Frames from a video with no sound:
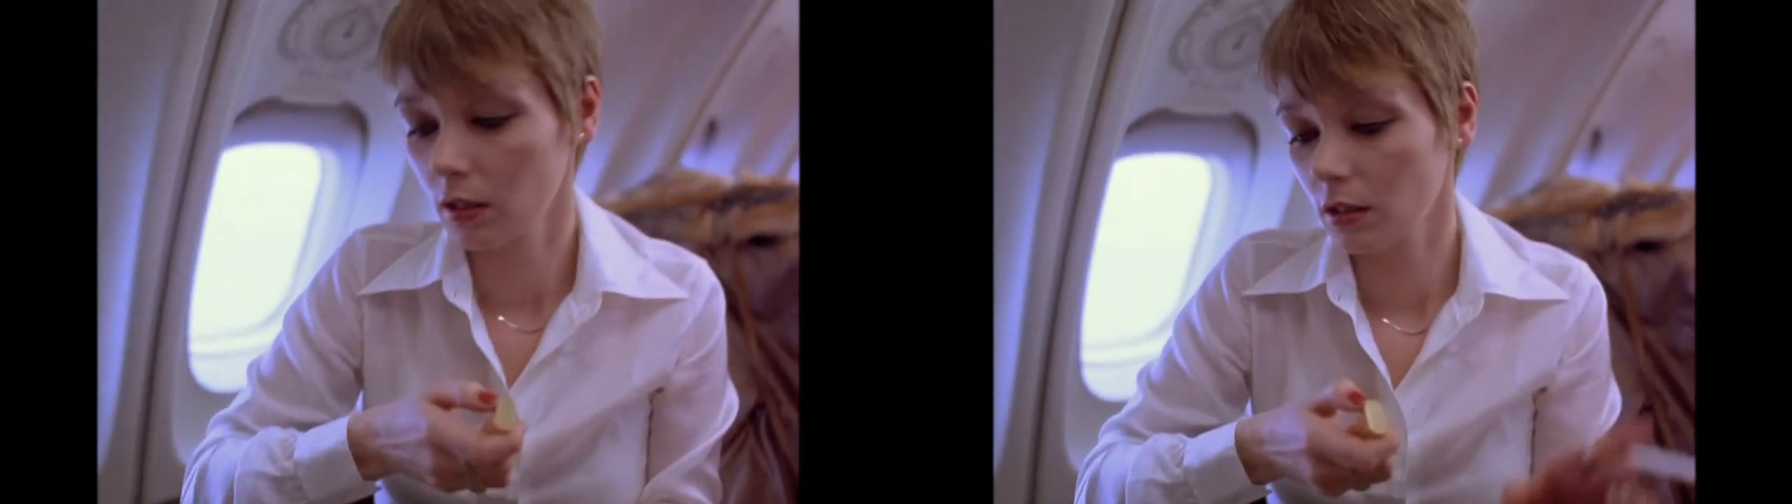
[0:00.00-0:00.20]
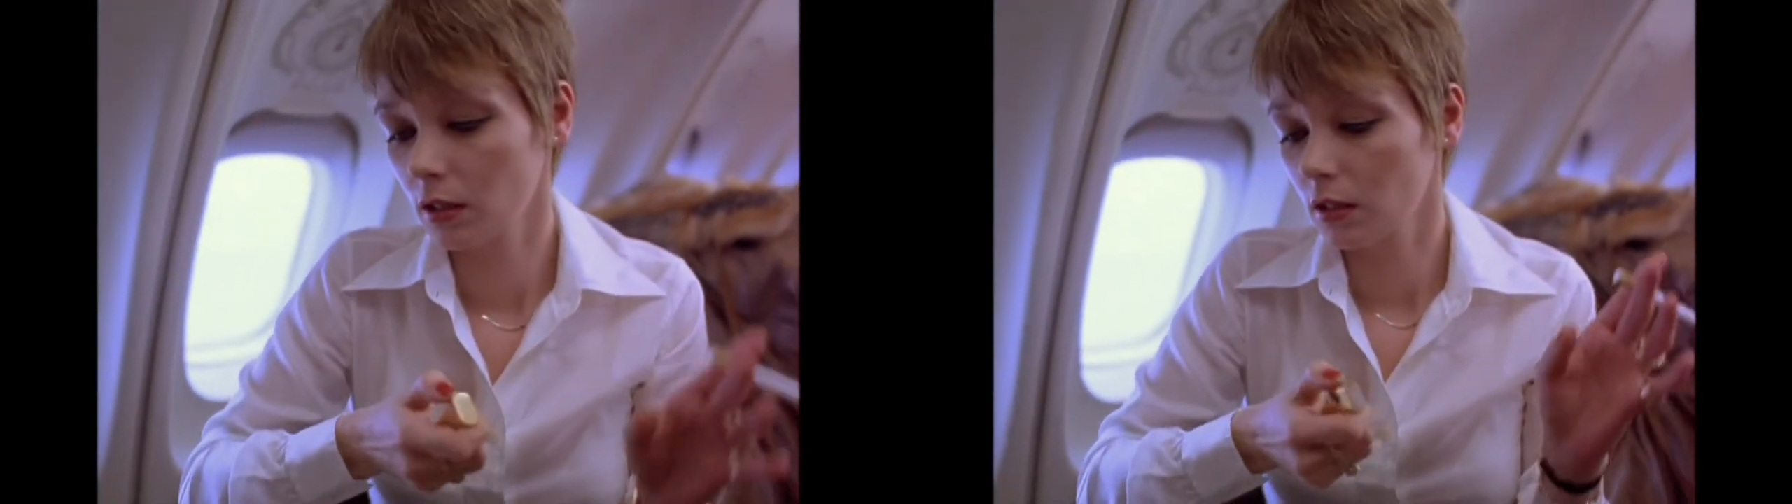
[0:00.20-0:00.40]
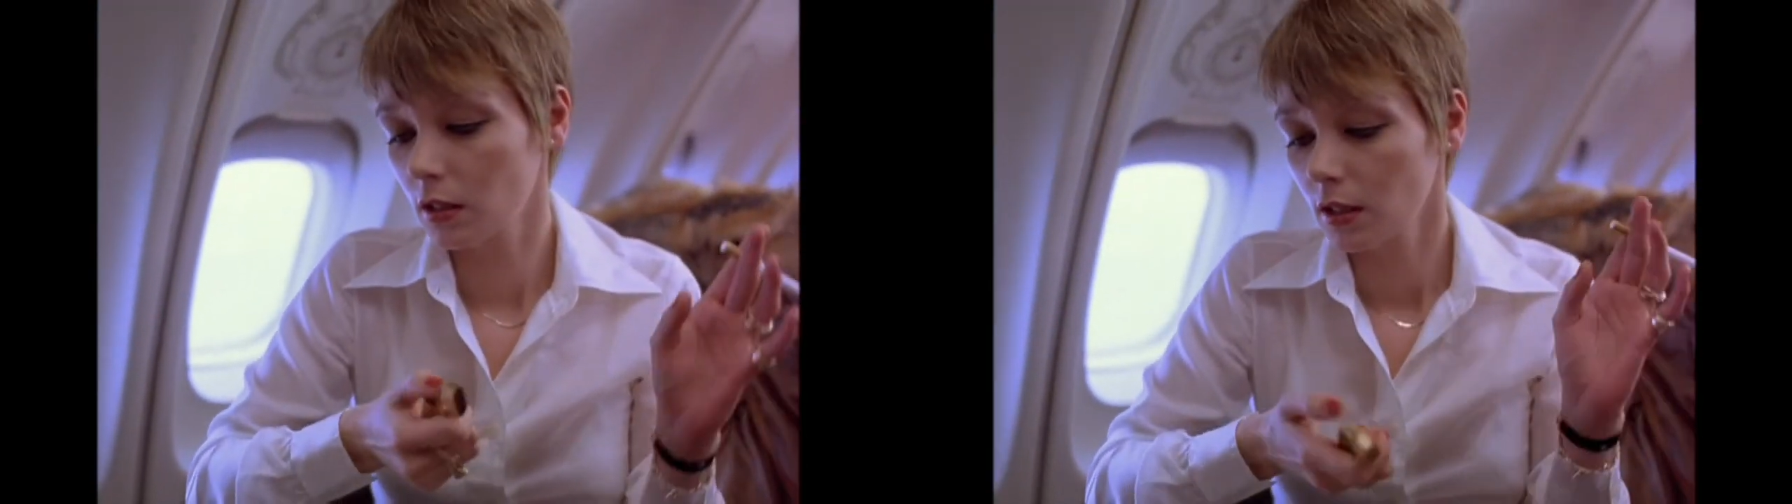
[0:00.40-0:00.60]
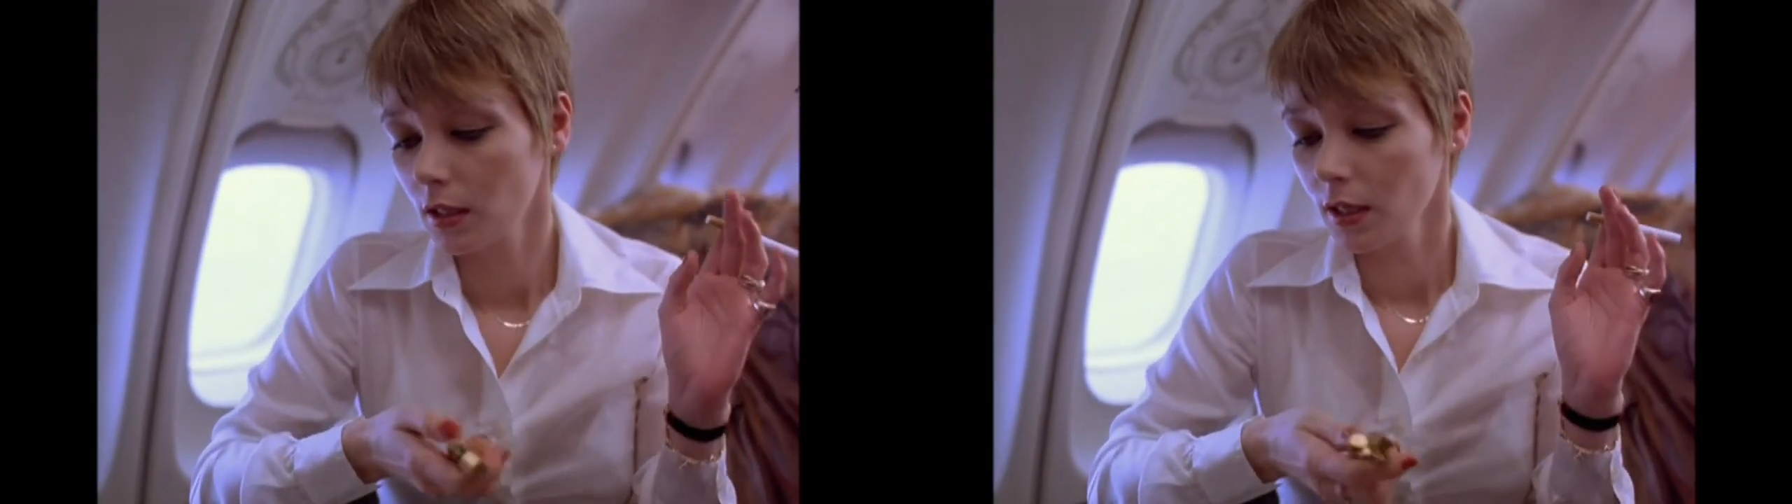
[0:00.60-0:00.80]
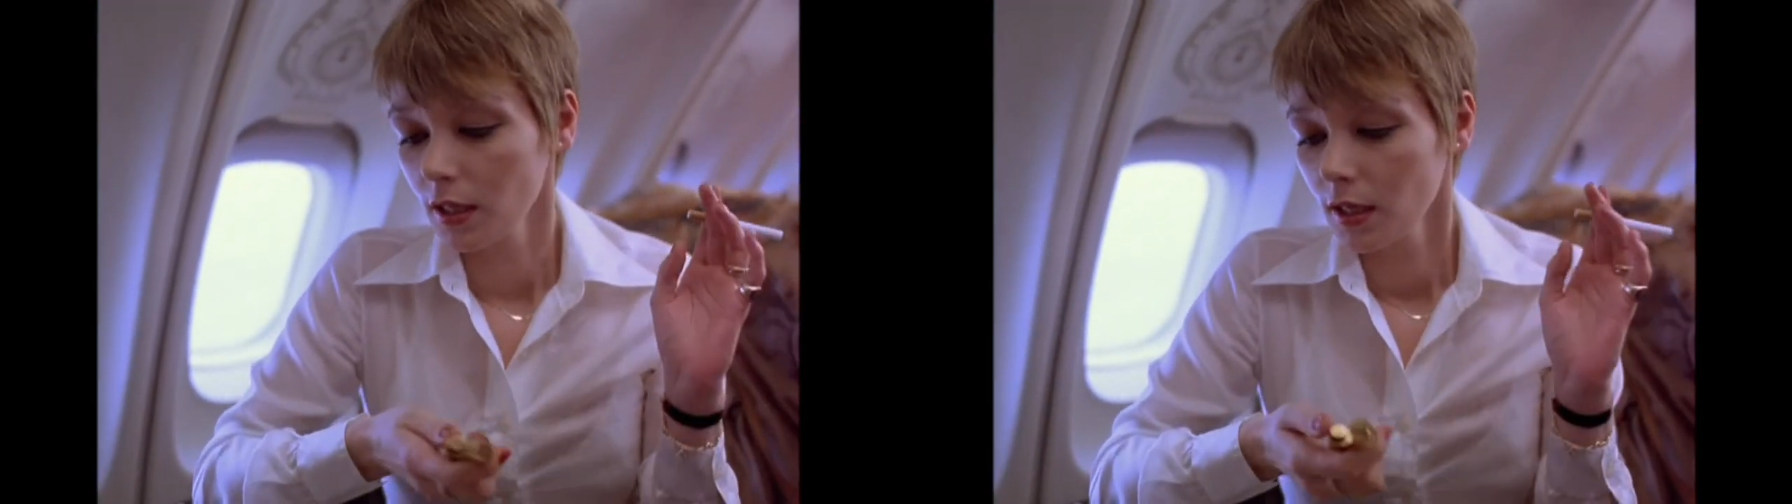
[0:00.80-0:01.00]
Trevor
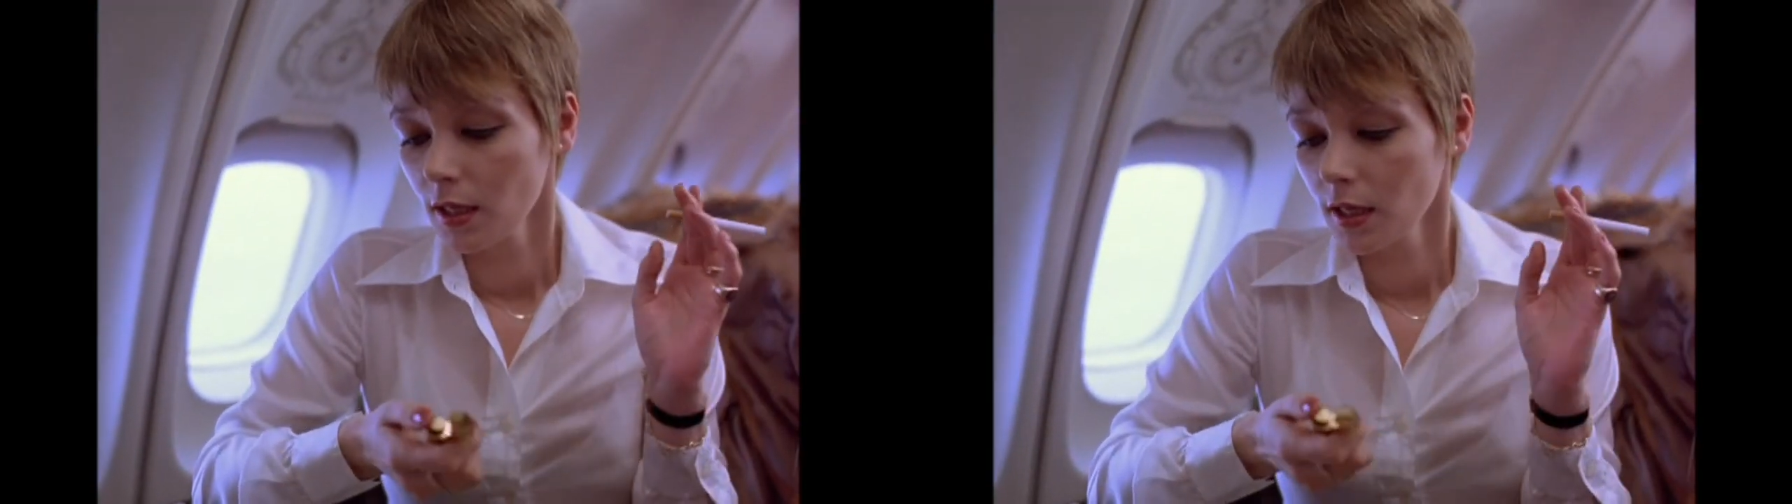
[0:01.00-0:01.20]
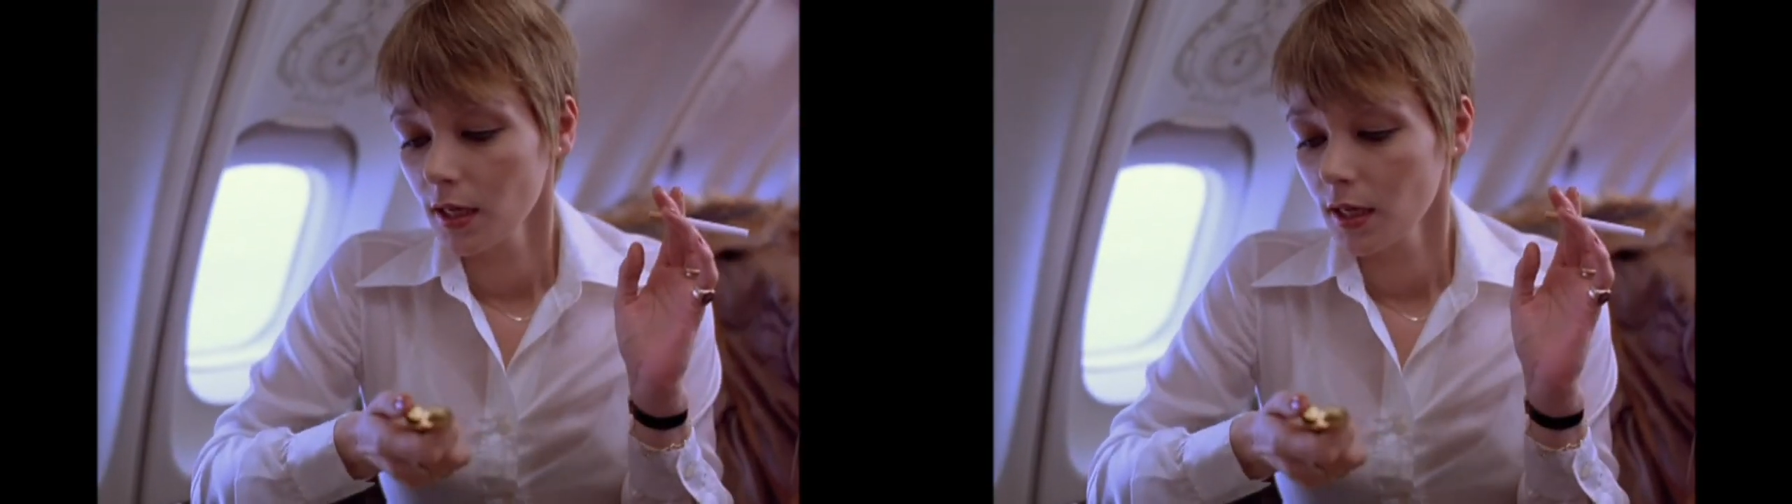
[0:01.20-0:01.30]
Stevens, MP.